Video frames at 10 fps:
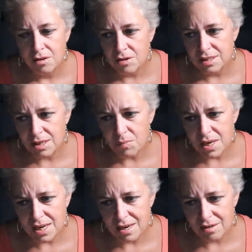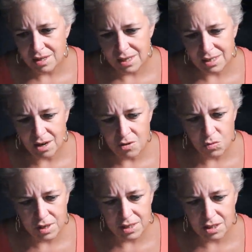There is somebody here that is
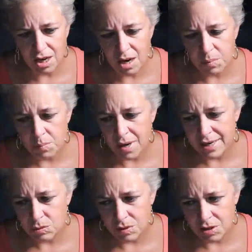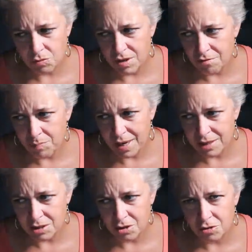unwilling to compromise with the Three of
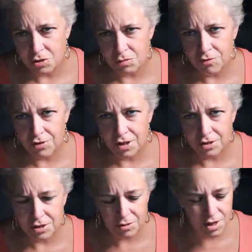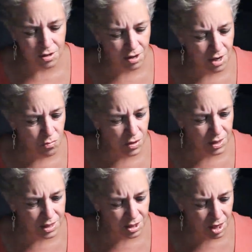Pentacles reversed. Okay, they're
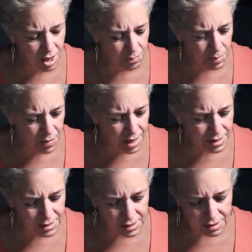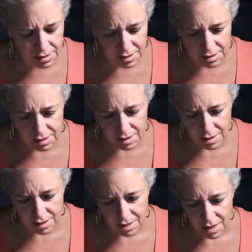unwilling to compromise.
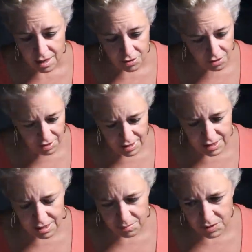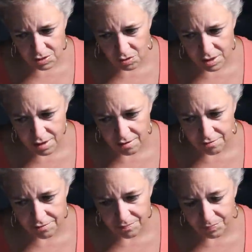There is some sort of